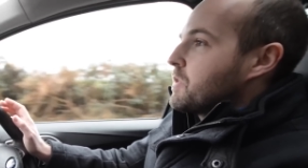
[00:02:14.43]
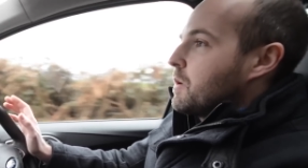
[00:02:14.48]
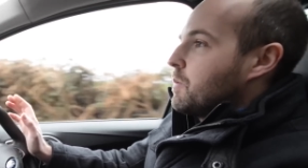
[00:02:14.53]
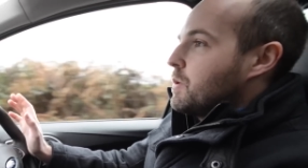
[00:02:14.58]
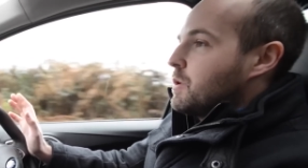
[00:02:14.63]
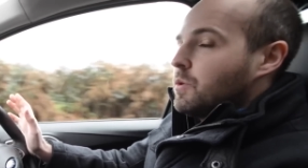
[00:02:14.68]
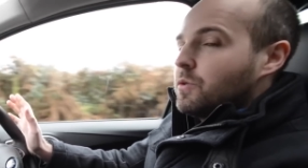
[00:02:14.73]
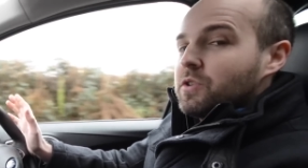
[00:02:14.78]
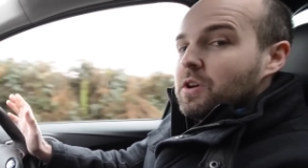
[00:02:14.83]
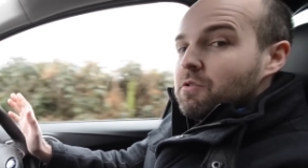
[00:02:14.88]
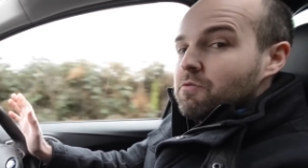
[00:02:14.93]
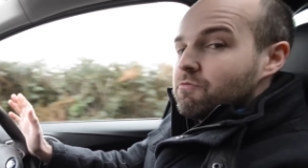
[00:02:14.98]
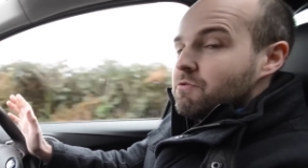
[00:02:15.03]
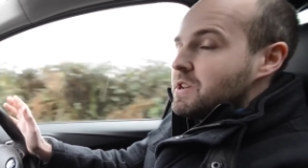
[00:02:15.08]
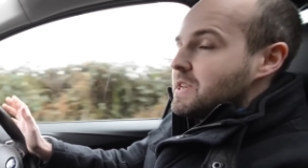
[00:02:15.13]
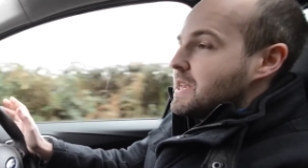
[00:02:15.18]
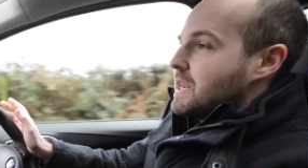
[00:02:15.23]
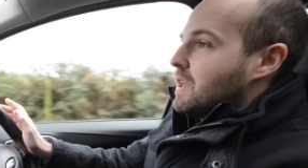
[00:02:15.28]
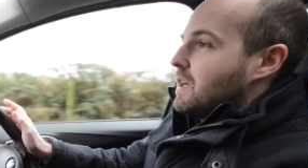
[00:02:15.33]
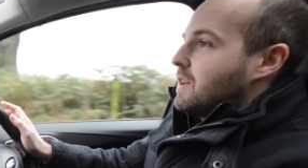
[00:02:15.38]
We also
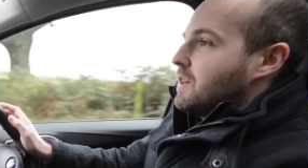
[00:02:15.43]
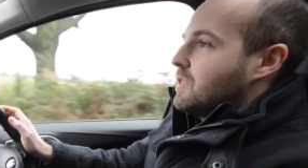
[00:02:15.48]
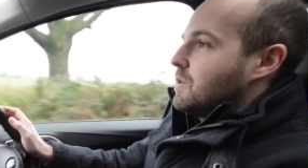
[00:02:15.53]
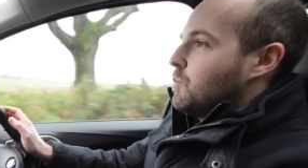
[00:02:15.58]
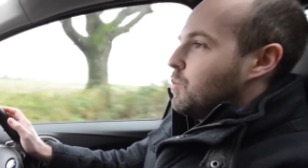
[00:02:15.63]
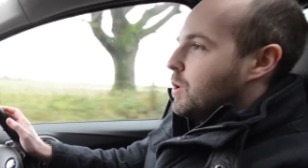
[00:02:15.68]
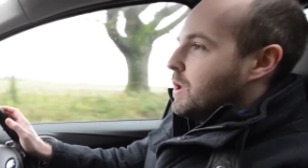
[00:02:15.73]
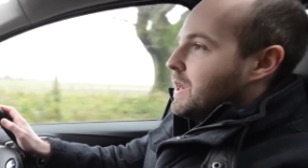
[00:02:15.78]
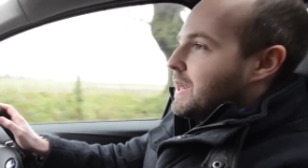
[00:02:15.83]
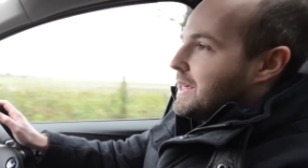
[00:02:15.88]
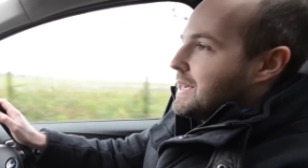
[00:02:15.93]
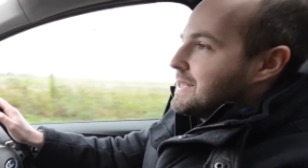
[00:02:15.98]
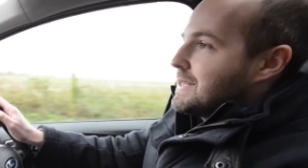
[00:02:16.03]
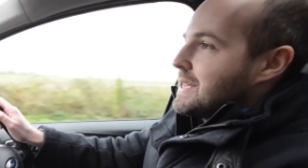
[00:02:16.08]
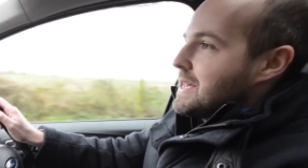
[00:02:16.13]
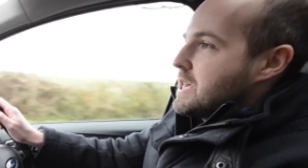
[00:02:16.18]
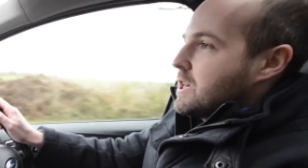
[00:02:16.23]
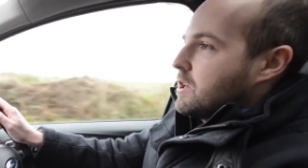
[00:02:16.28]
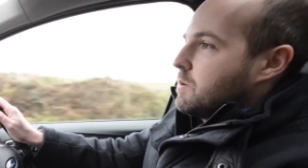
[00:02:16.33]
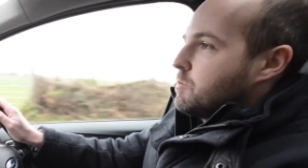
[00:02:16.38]
really like the one litre
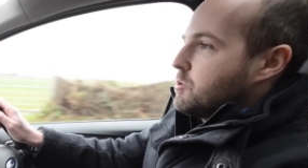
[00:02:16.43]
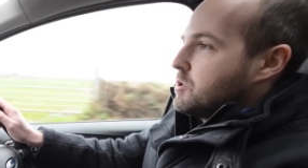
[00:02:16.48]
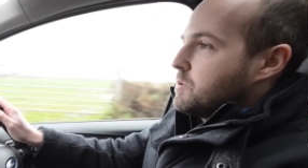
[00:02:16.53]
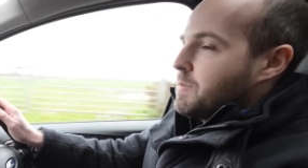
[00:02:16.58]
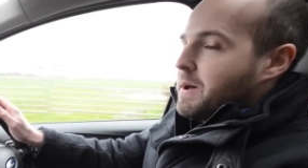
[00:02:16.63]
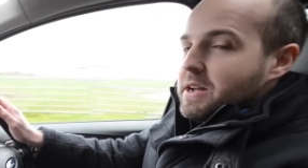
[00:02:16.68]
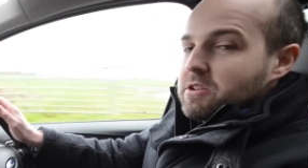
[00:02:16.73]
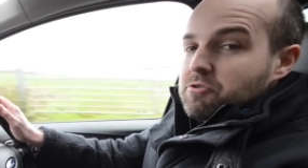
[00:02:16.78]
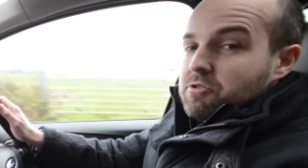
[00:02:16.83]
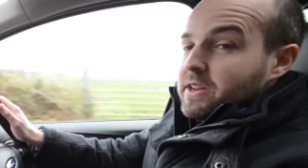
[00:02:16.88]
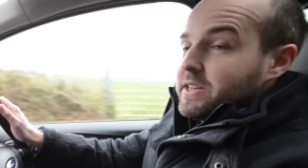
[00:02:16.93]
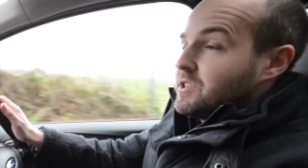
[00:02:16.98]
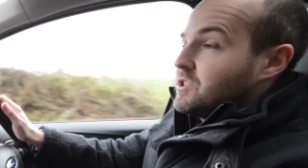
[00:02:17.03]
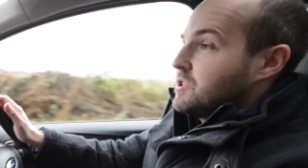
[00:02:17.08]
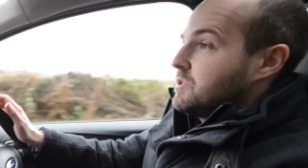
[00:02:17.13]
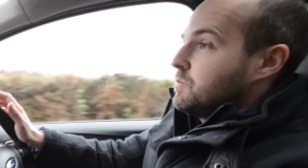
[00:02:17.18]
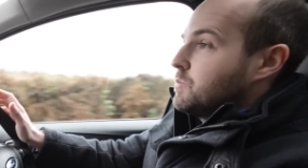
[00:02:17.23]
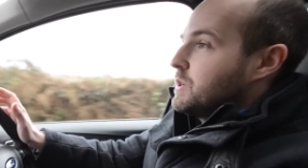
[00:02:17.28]
EcoBoost petrol engine,